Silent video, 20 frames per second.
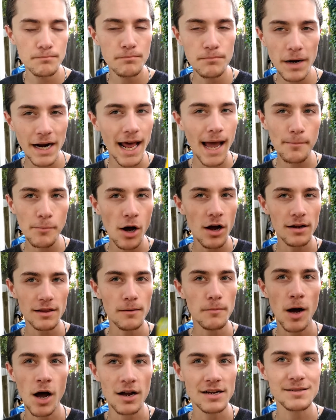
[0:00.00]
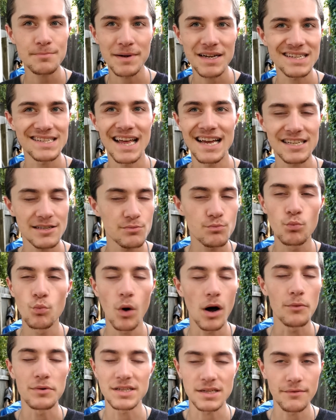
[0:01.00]
but I bought the box because that's
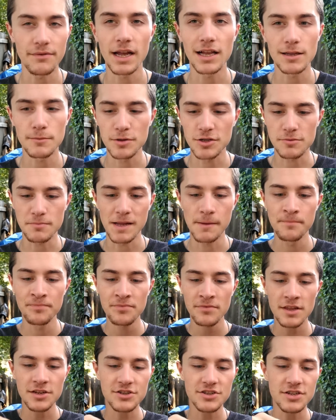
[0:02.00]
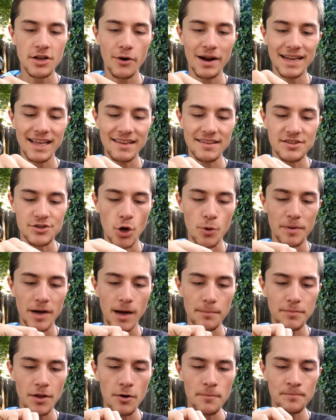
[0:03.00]
what was available to me. Let's just go ahead and get this
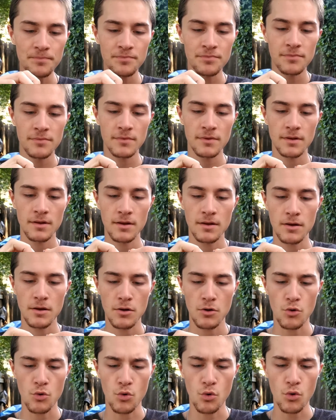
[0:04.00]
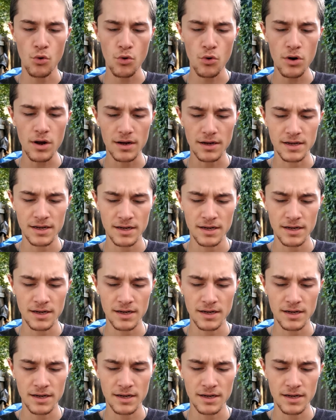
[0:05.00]
opened up, though. Oh.